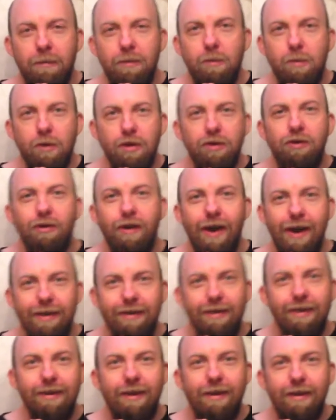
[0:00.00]
the word
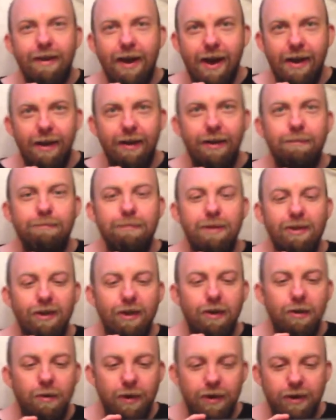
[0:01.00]
Christ is a title. It means
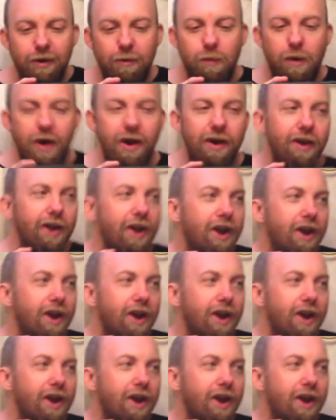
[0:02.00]
anointed one.